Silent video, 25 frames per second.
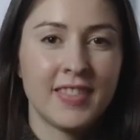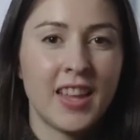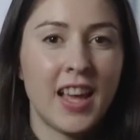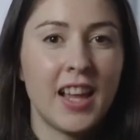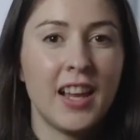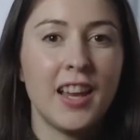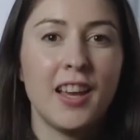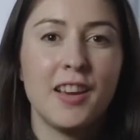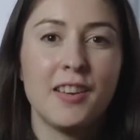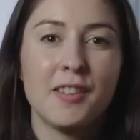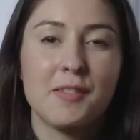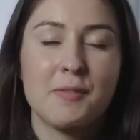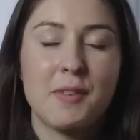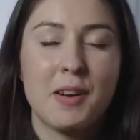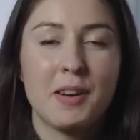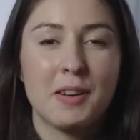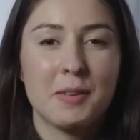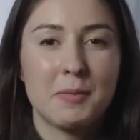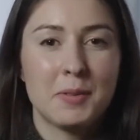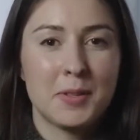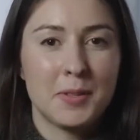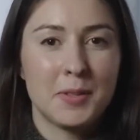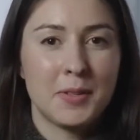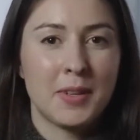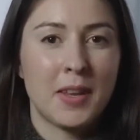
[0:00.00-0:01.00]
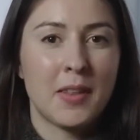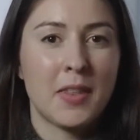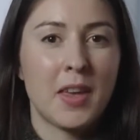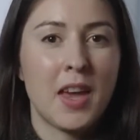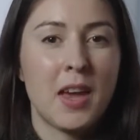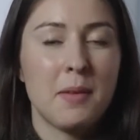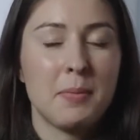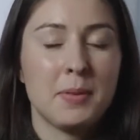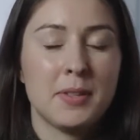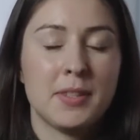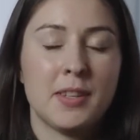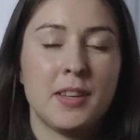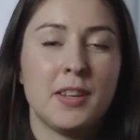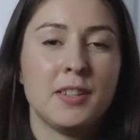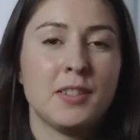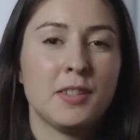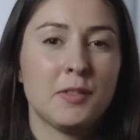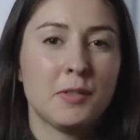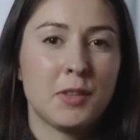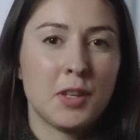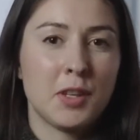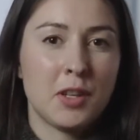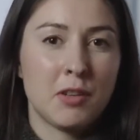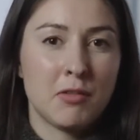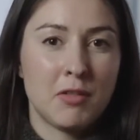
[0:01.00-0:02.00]
Hello and welcome to another episode
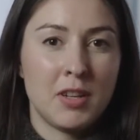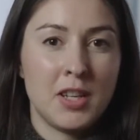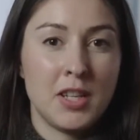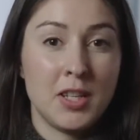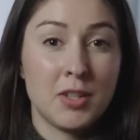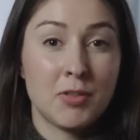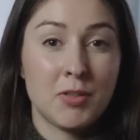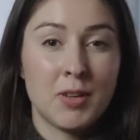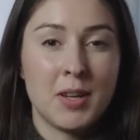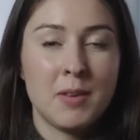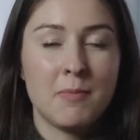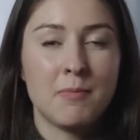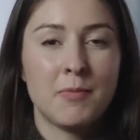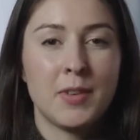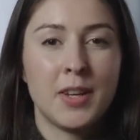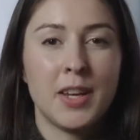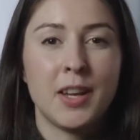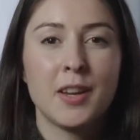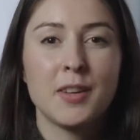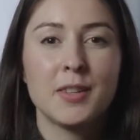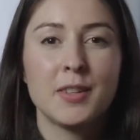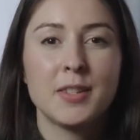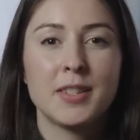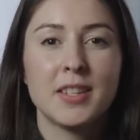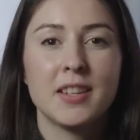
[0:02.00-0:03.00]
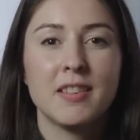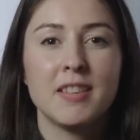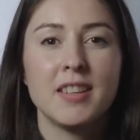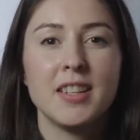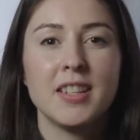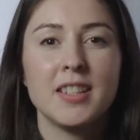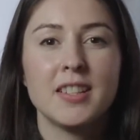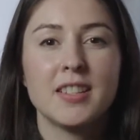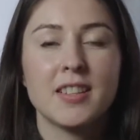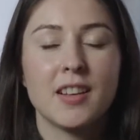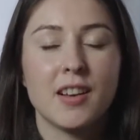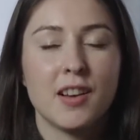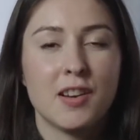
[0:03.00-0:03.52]
of the Green Dream video series.